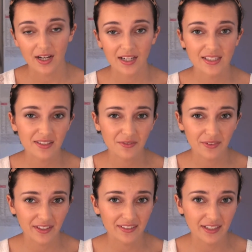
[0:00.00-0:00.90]
I didn't
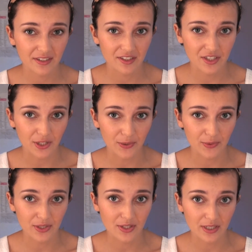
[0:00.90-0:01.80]
really like the
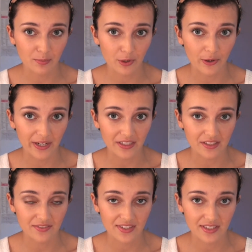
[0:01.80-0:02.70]
toner in
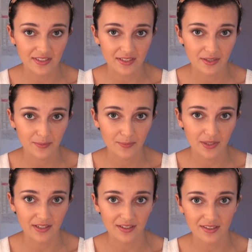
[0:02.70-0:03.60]
Proactiv system
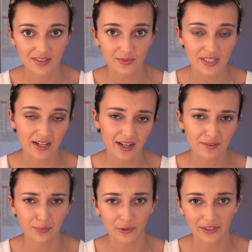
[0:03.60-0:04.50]
because it was kind
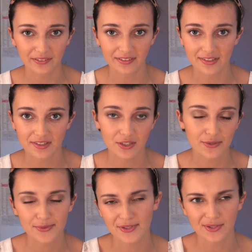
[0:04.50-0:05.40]
of pointless,
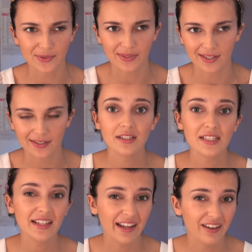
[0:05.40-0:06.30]
too soothing. It
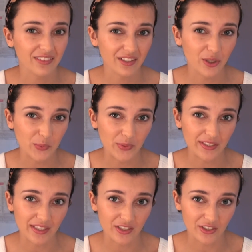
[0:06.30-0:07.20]
didn't have any
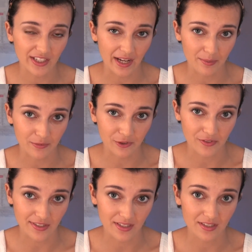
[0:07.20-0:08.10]
really good
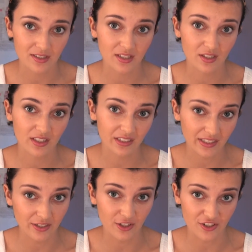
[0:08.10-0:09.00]
chemicals in it to
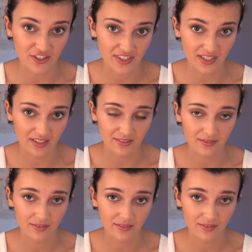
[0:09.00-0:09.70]
clear your skin.